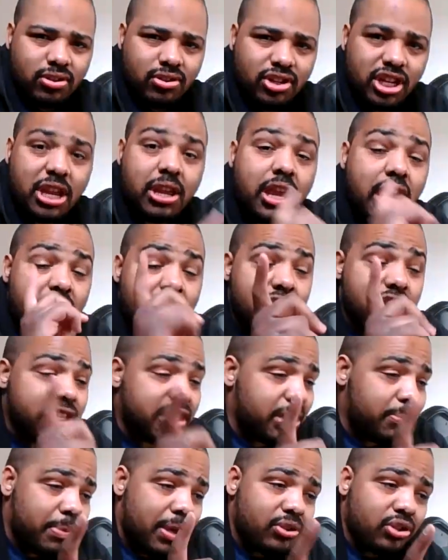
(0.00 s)
It
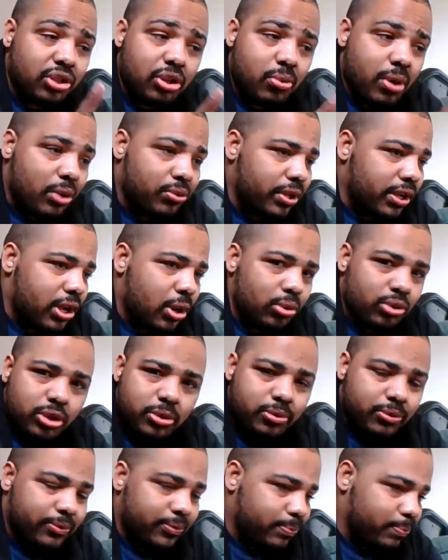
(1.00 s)
depends on the route they go to,
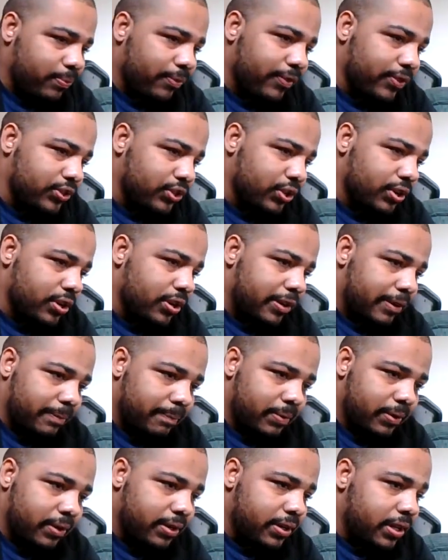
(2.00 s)
for sure.
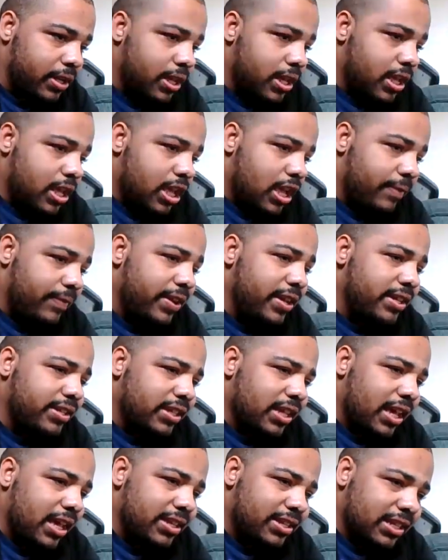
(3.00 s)
But if he
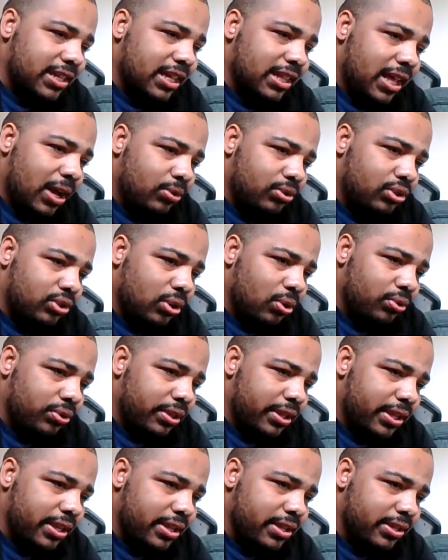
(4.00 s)
isn't allowed to show
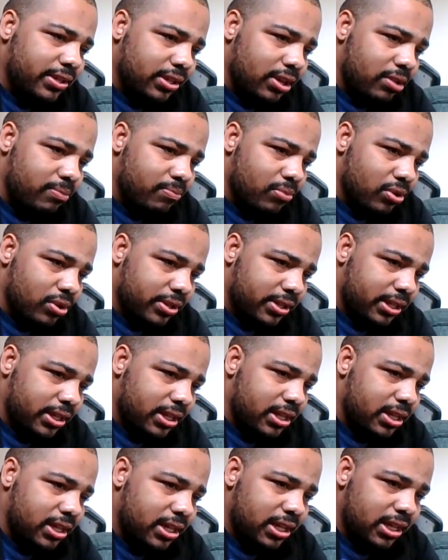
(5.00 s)
his son
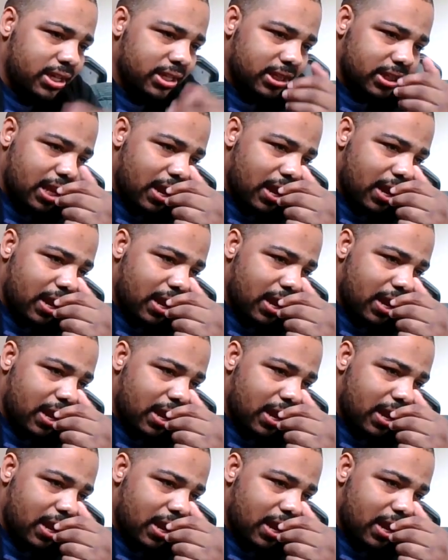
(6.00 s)
mercy, he